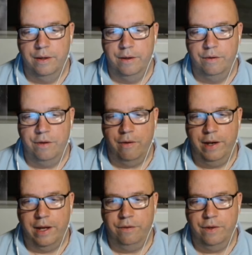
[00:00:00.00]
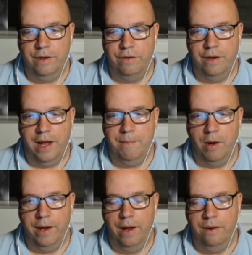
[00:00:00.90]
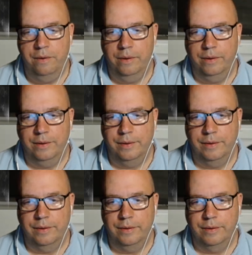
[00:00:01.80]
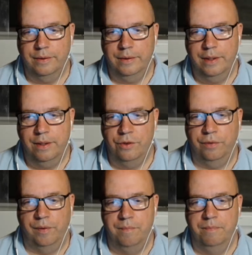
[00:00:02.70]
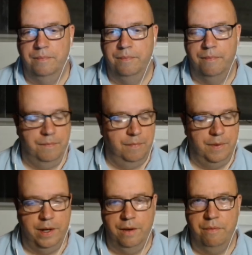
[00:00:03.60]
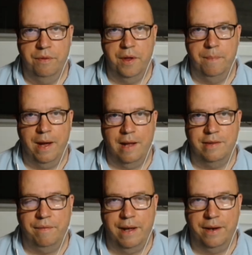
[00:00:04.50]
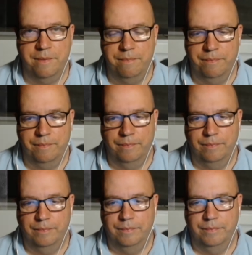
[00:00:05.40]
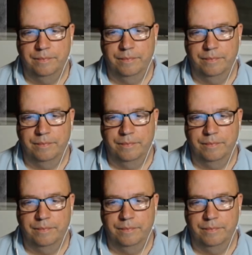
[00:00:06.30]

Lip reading: Terry Nation is a name I know, just from, you know, third party fandom. Okay,